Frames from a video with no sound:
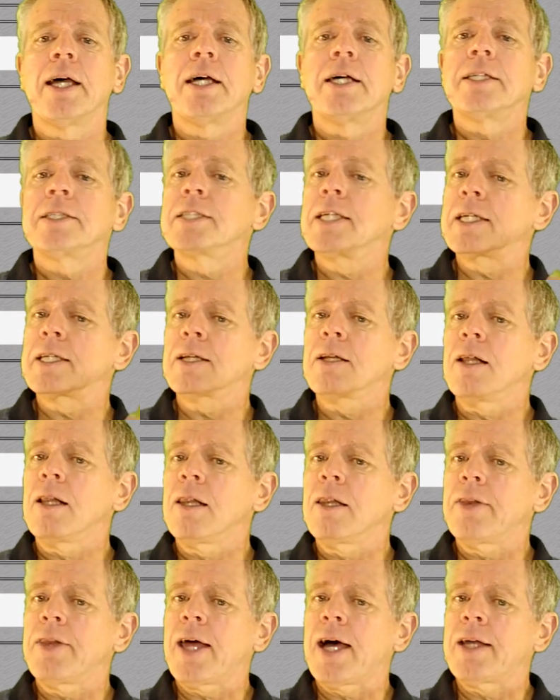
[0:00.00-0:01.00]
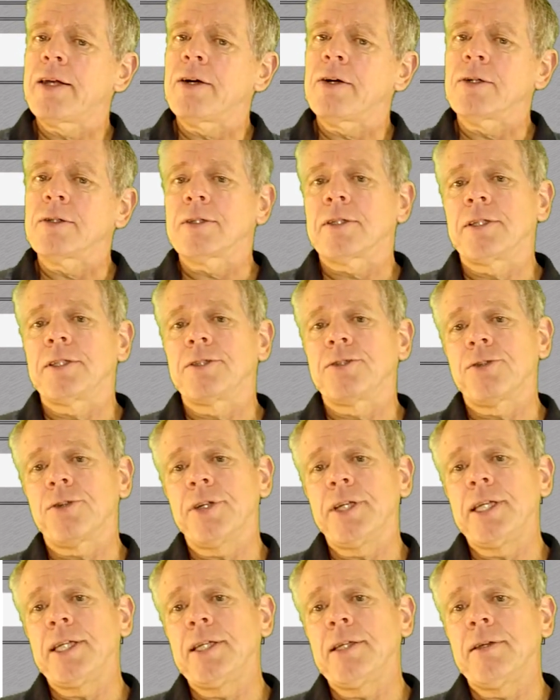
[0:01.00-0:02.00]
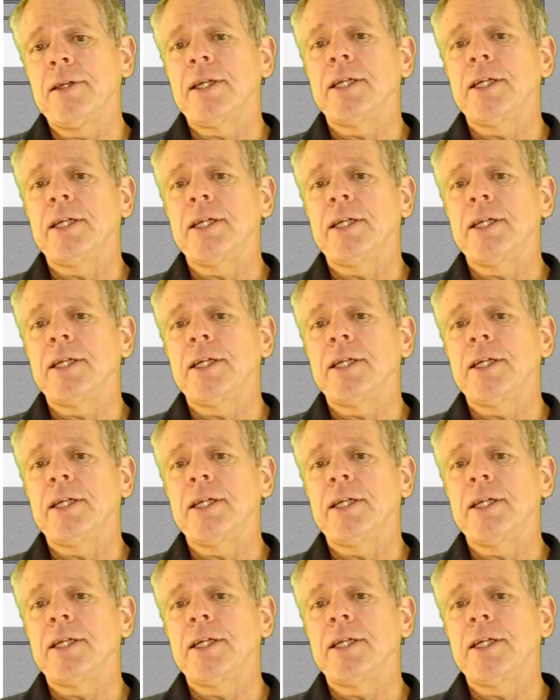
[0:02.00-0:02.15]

Signal nine hundred three